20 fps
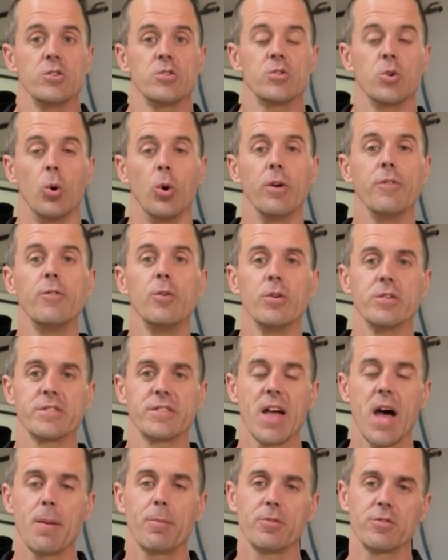So if you
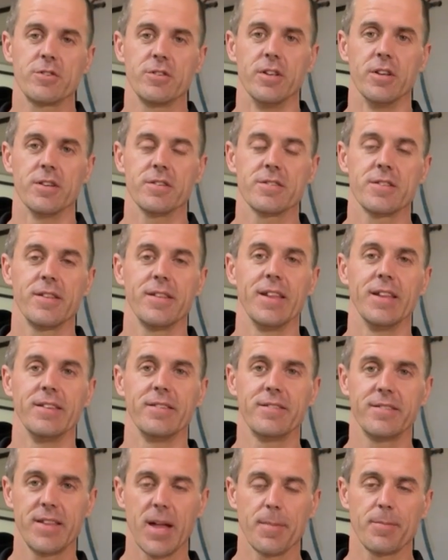establish this, then
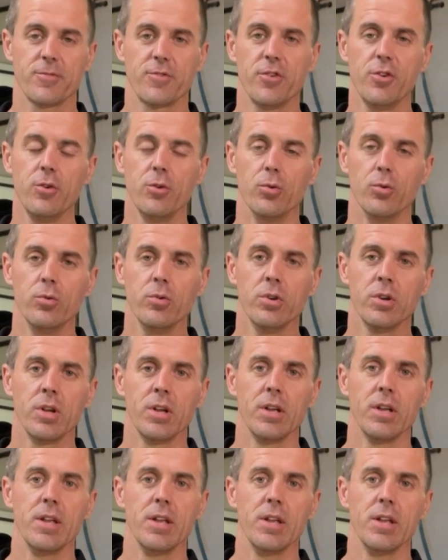step 2